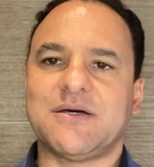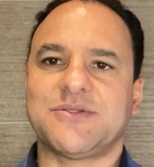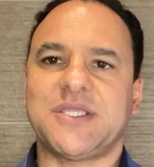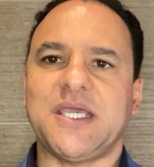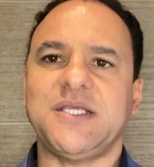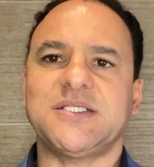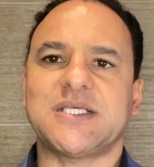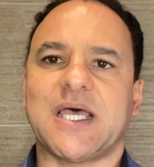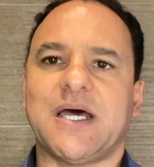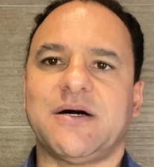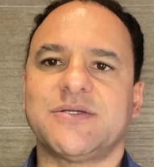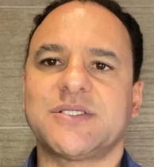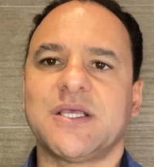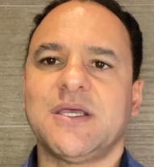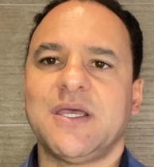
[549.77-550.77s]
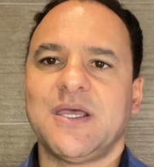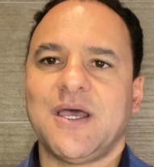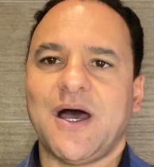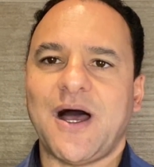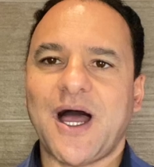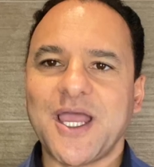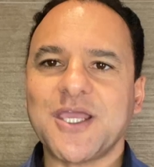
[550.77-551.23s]
details,
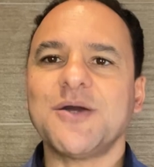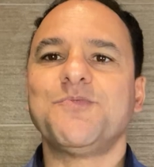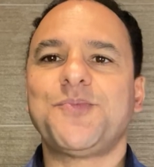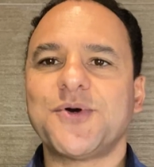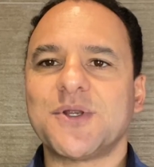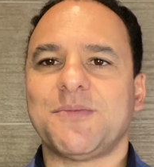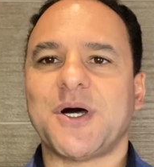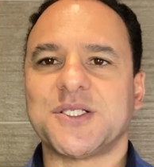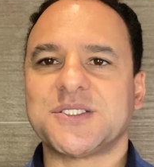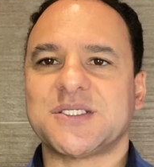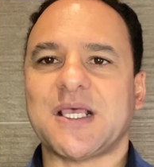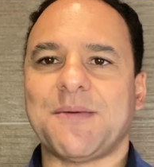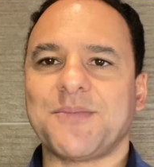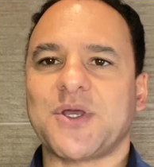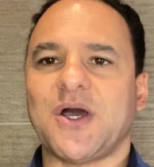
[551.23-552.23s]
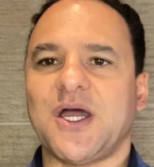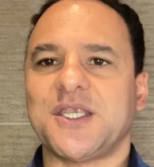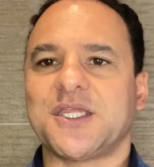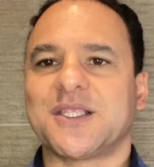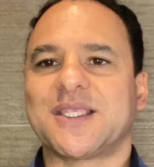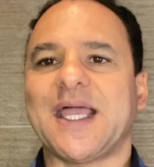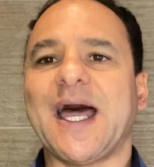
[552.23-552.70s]
I can put them on some kind
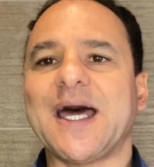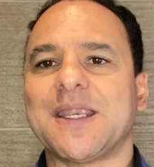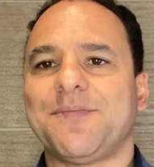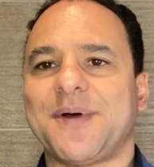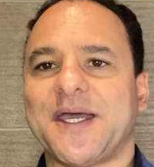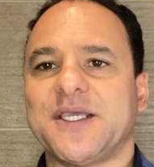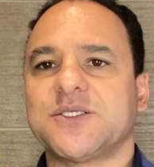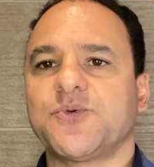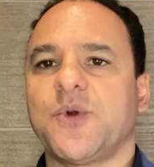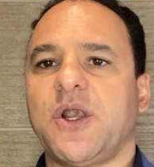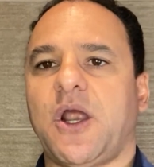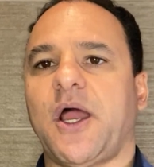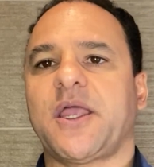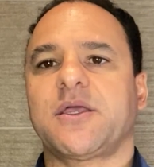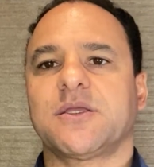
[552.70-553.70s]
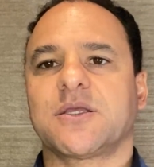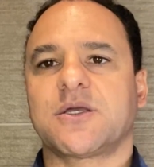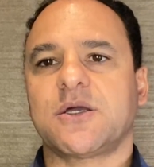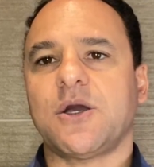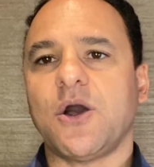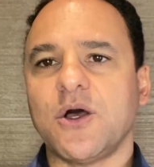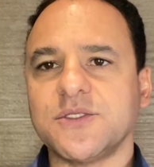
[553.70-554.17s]
of database where I can
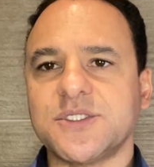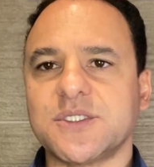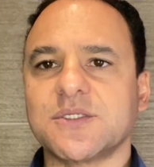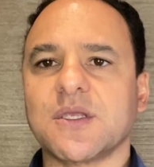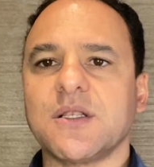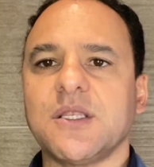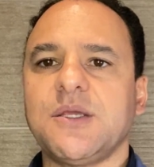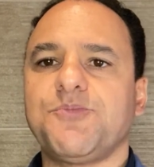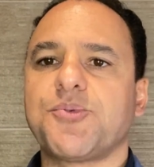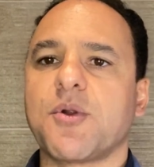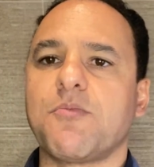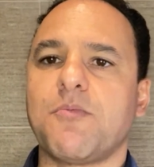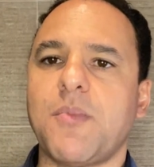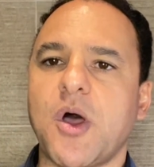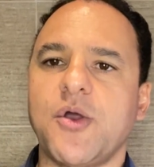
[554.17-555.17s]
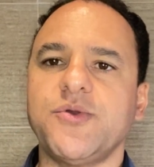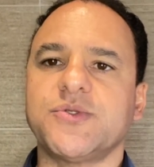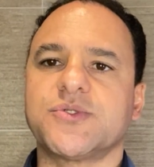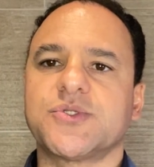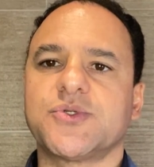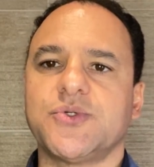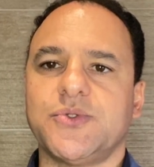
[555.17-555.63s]
constantly
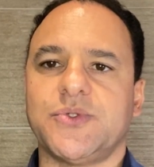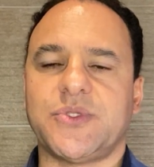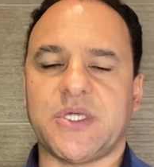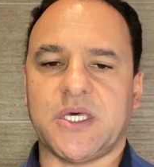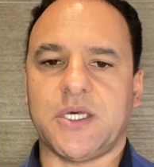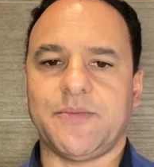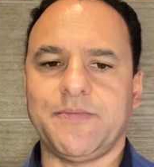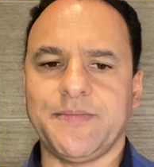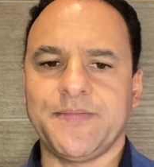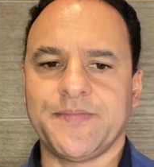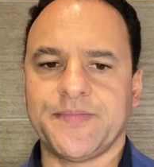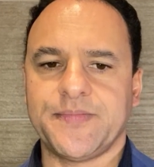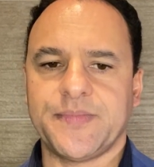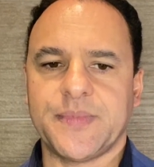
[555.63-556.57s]
promote to them.